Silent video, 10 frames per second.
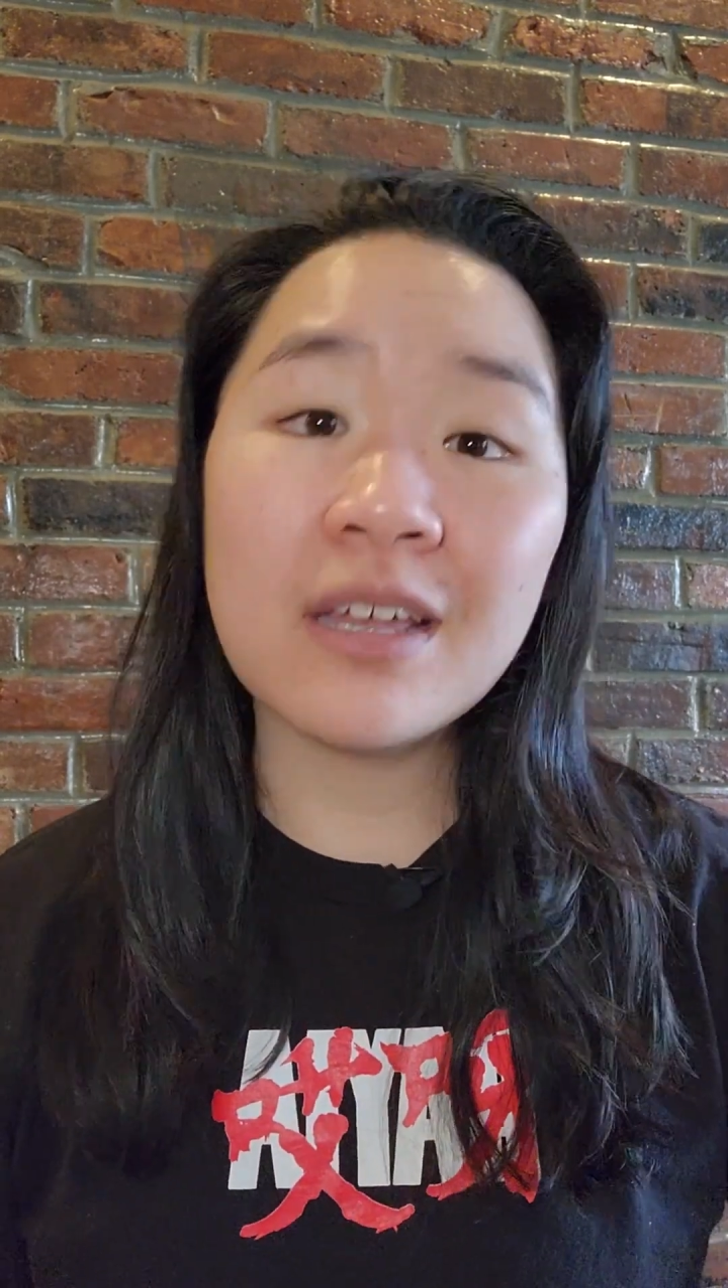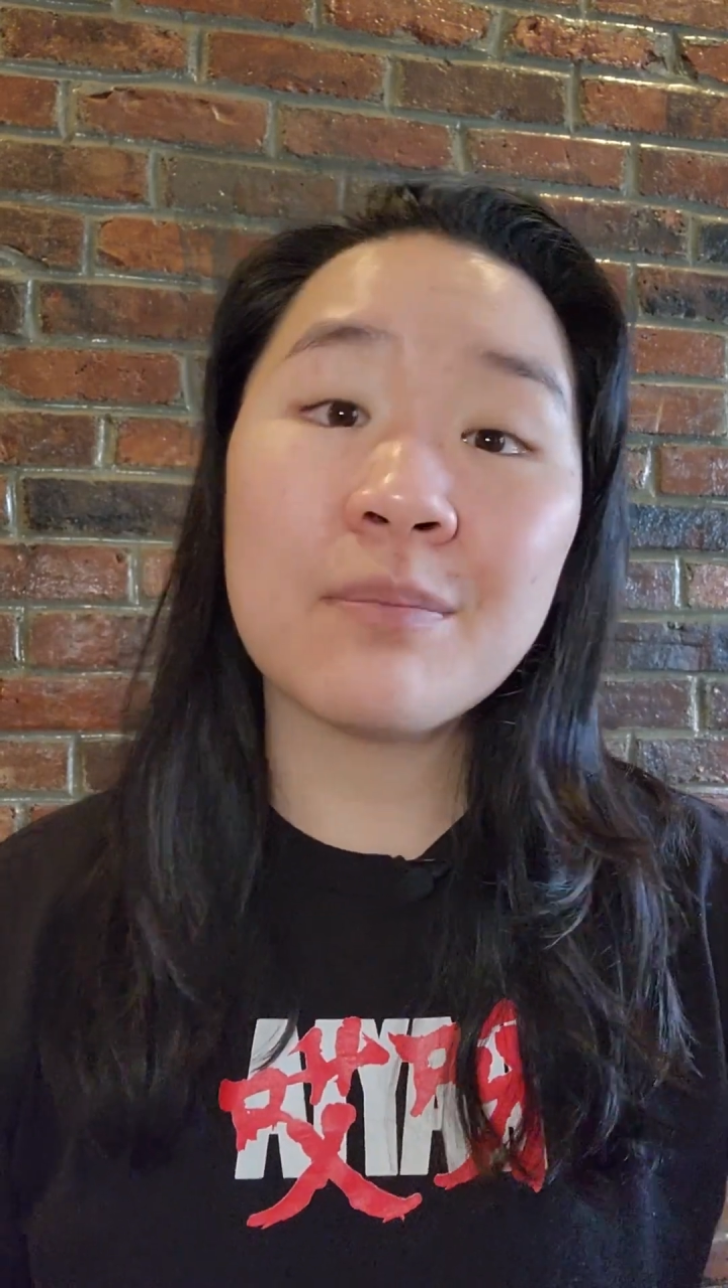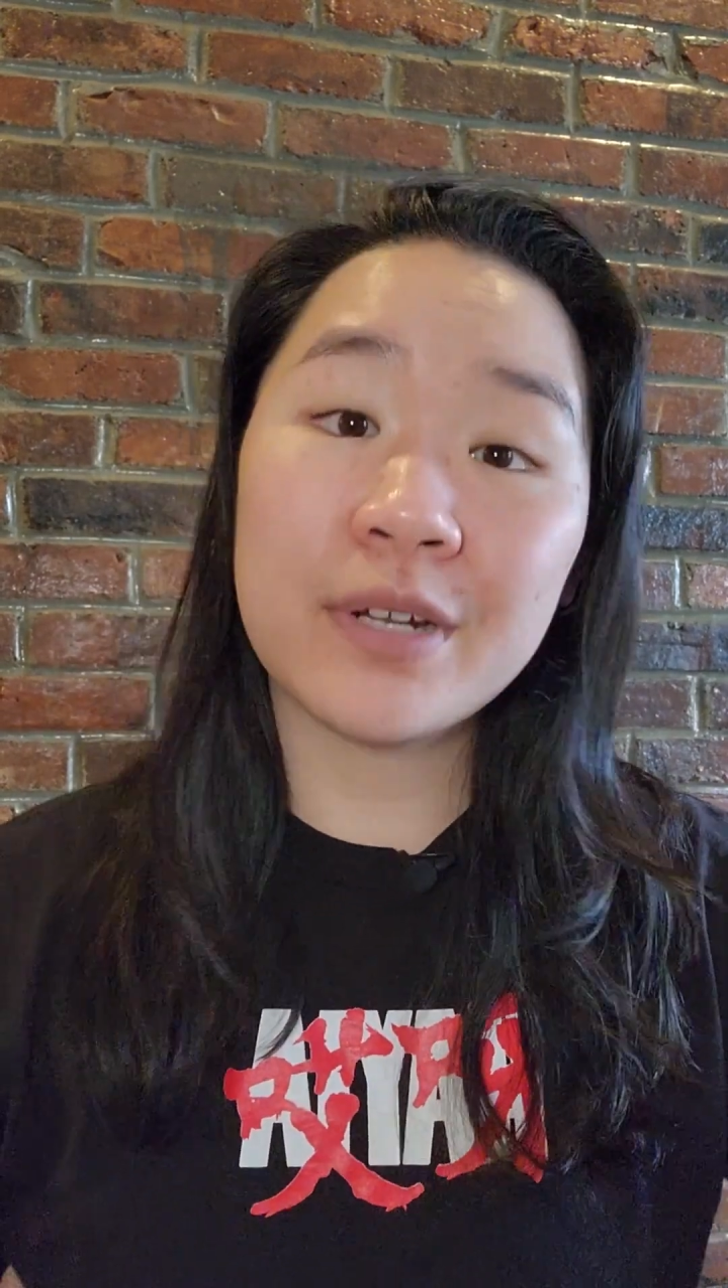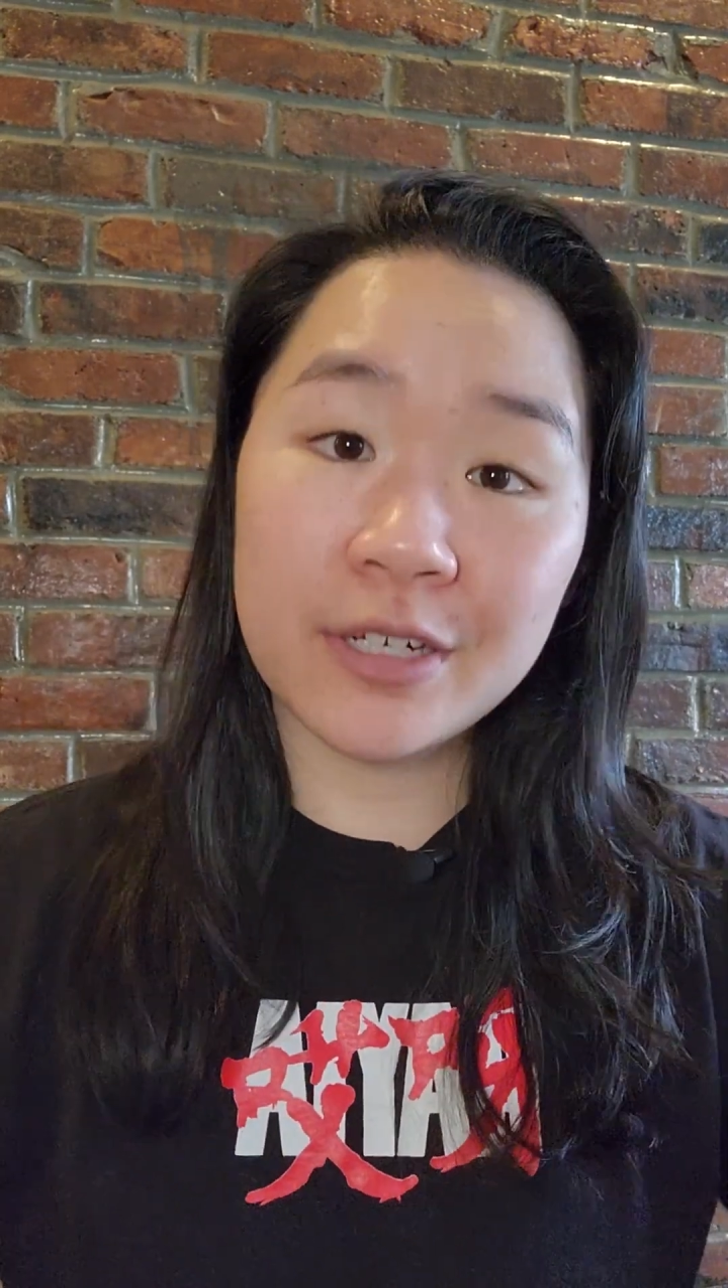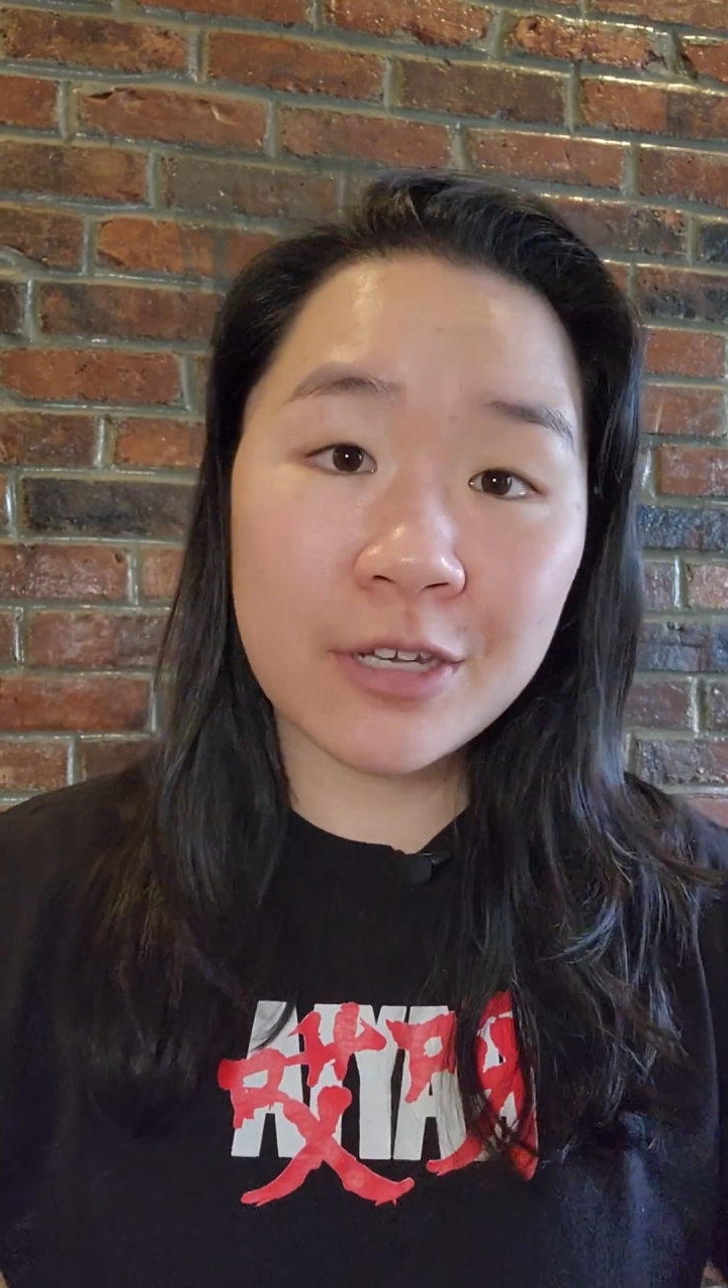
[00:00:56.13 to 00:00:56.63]

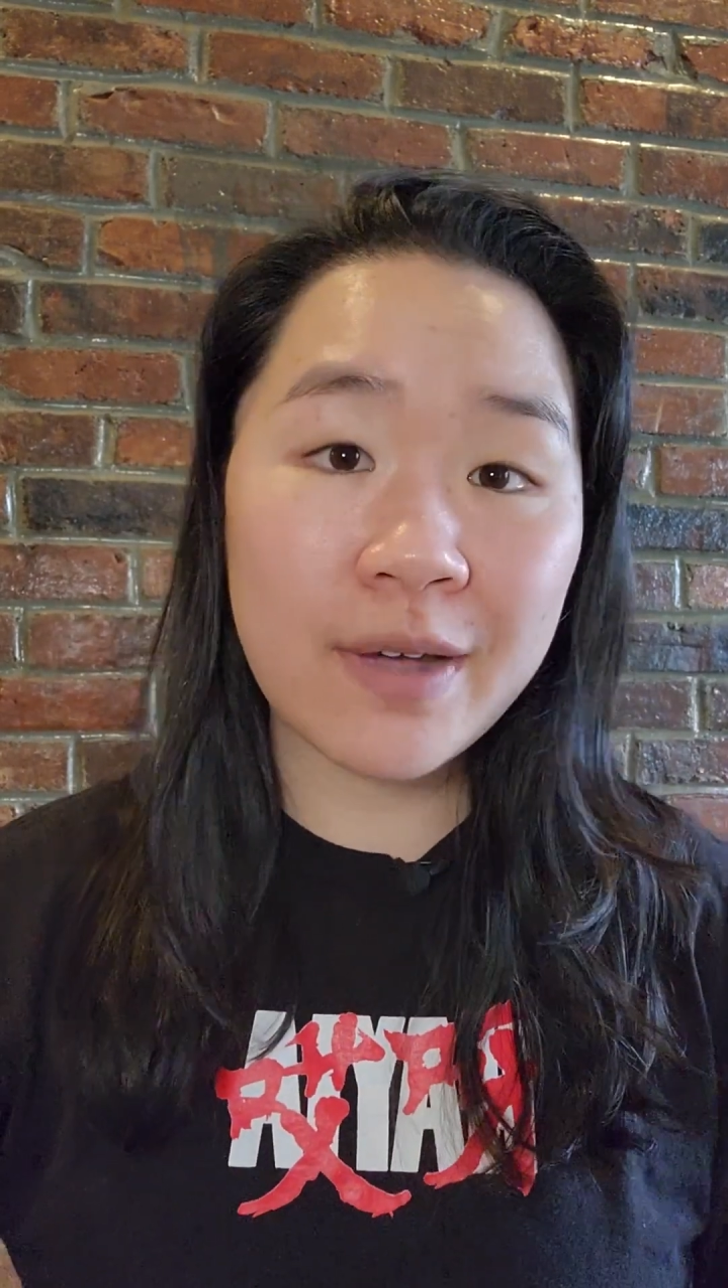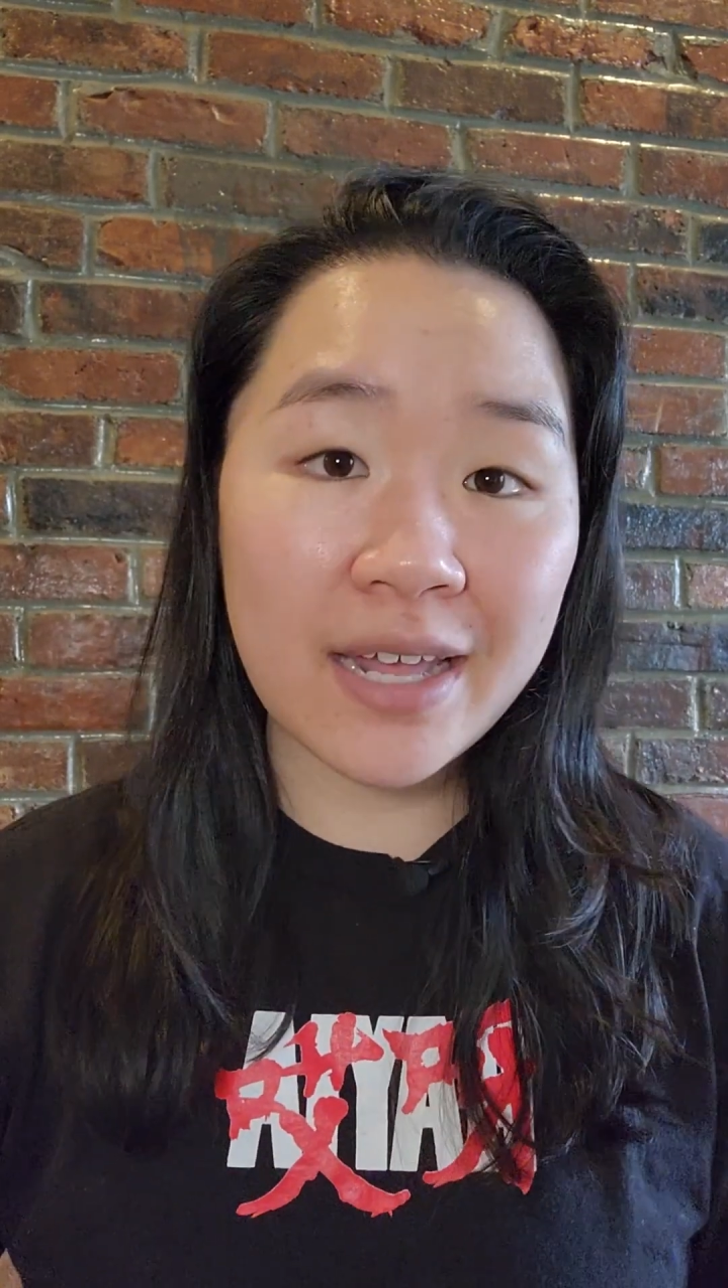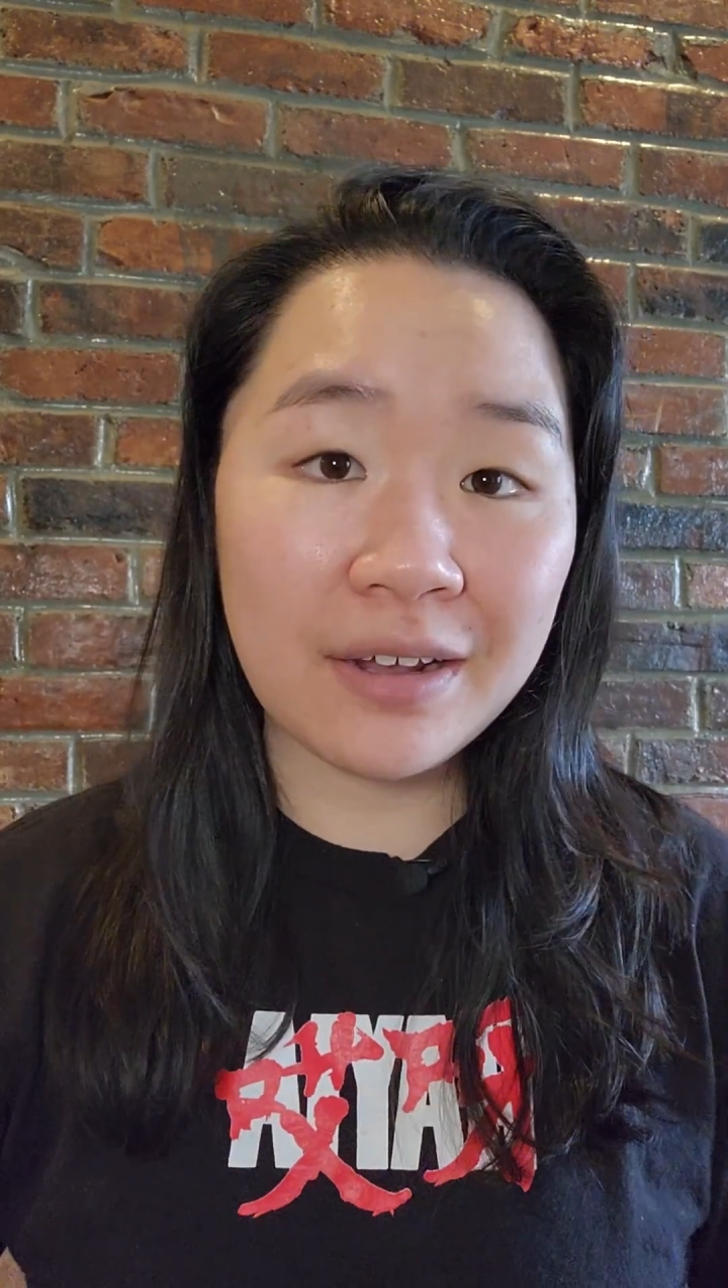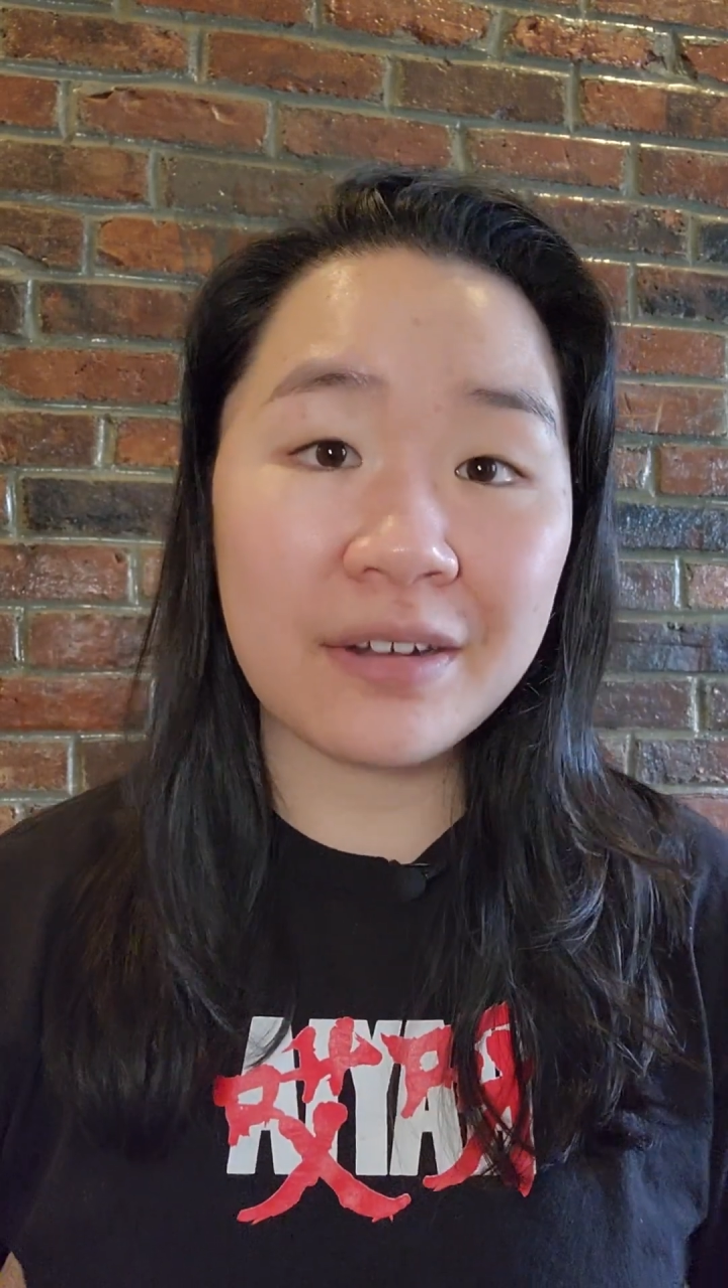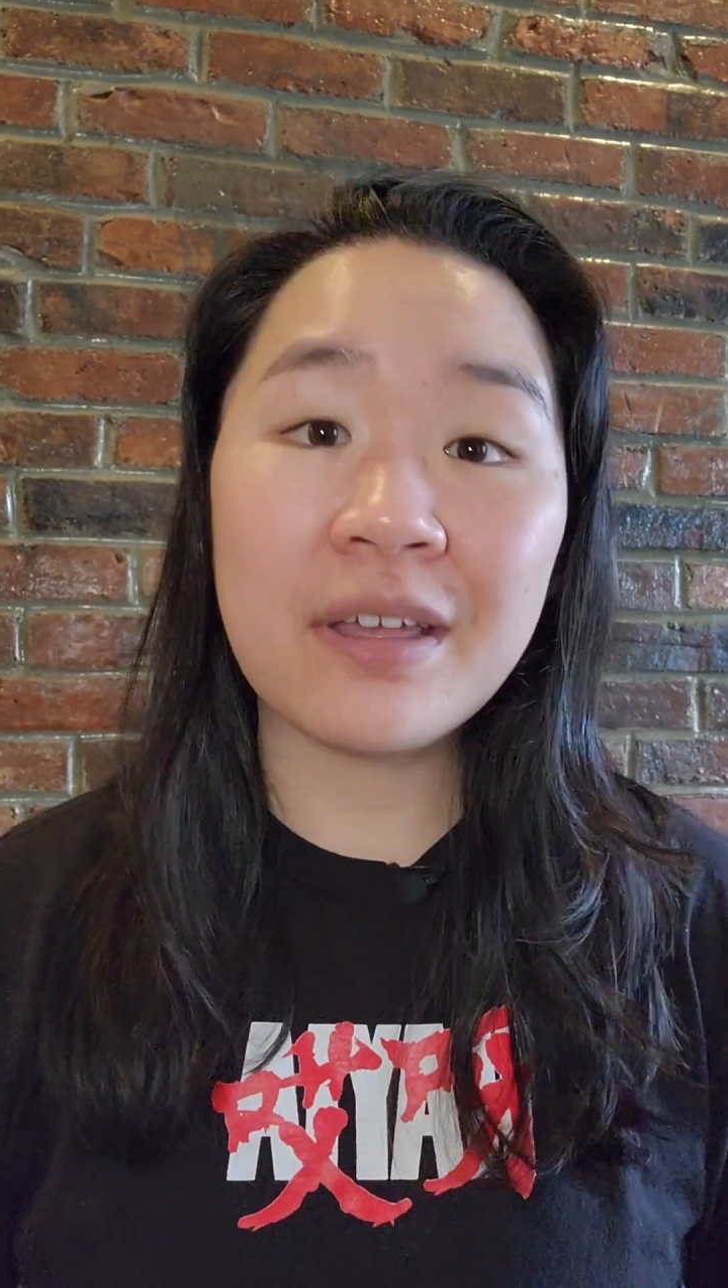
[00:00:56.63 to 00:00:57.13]
put a new hat
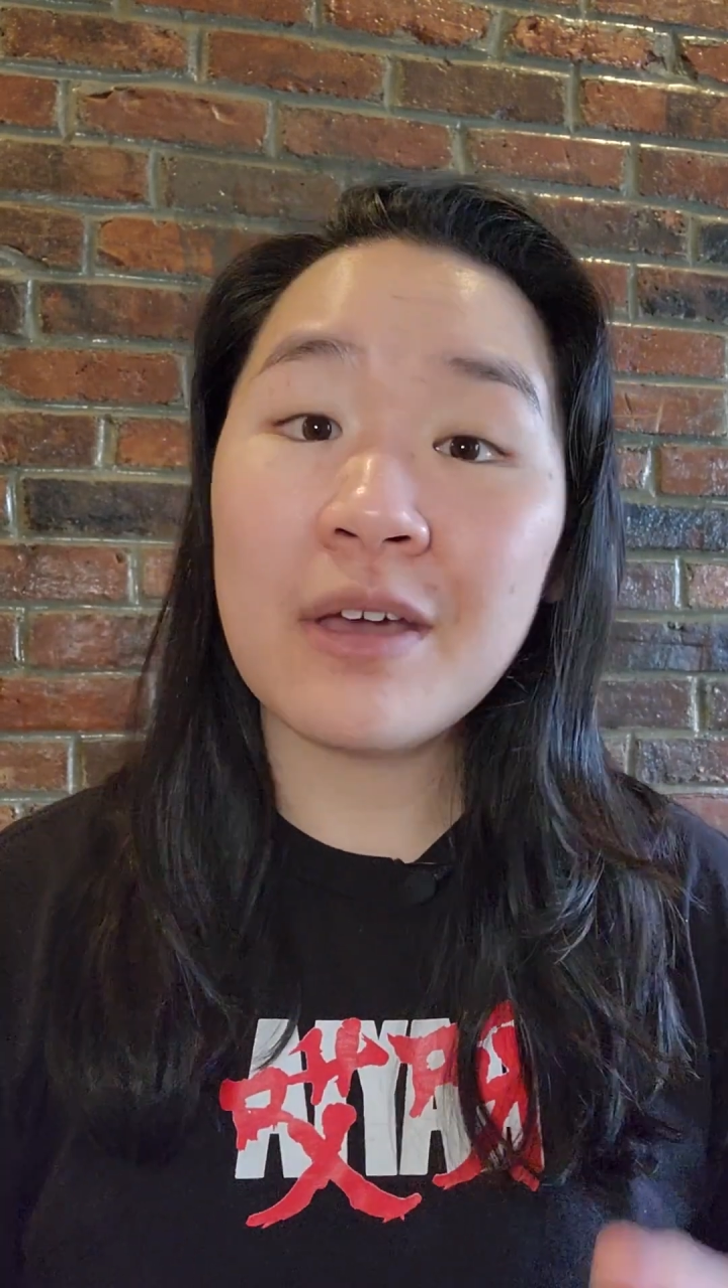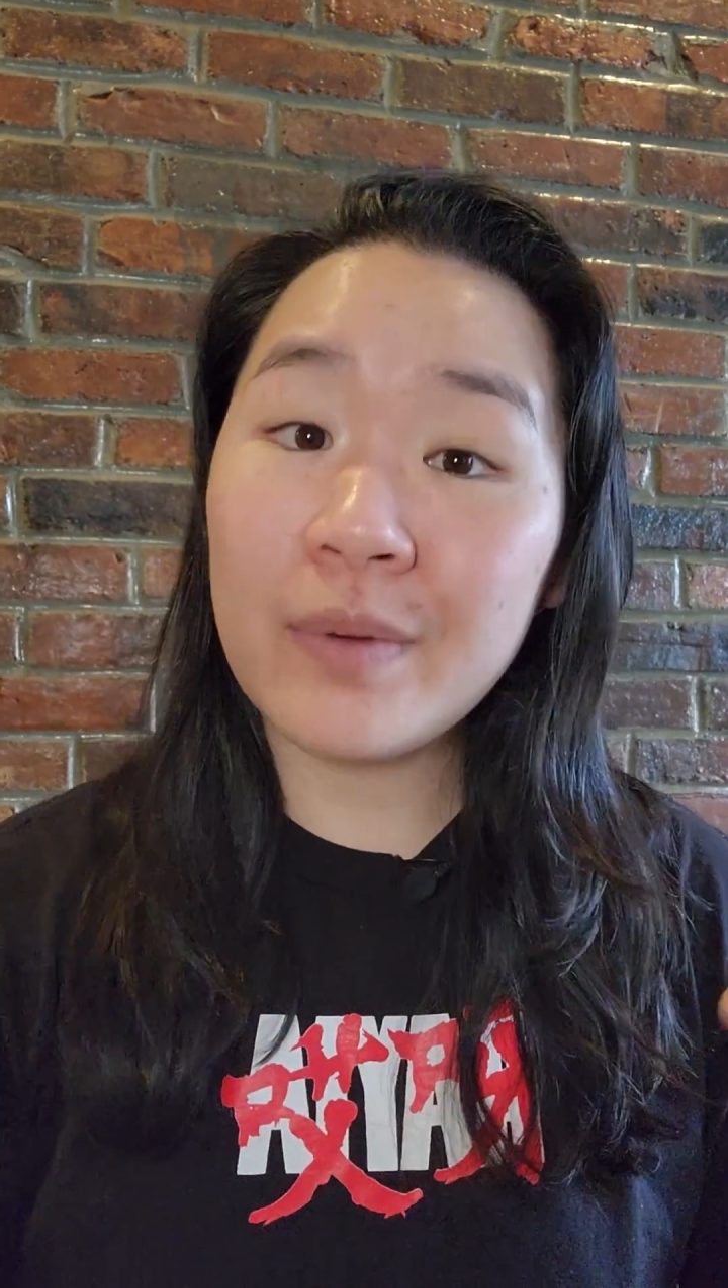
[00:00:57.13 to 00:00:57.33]
on,